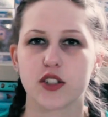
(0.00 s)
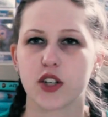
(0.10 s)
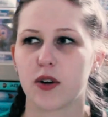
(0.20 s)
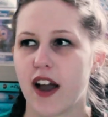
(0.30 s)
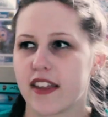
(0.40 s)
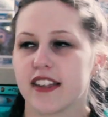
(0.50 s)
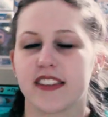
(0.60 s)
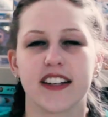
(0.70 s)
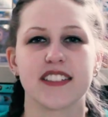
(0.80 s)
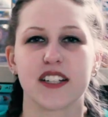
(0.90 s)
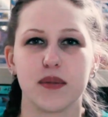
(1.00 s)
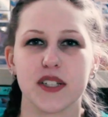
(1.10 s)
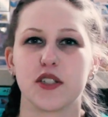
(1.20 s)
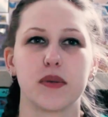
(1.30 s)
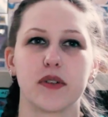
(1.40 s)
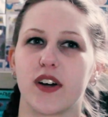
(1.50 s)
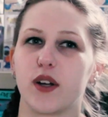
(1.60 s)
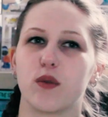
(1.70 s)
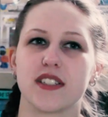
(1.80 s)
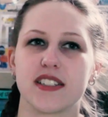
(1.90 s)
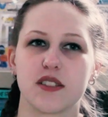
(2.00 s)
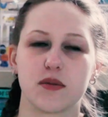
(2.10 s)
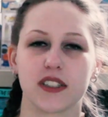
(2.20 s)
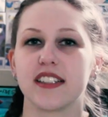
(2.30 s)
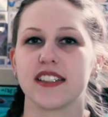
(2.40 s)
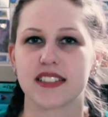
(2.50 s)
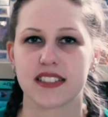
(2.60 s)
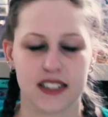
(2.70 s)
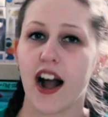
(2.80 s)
so I think that is going to be super fun once it's released.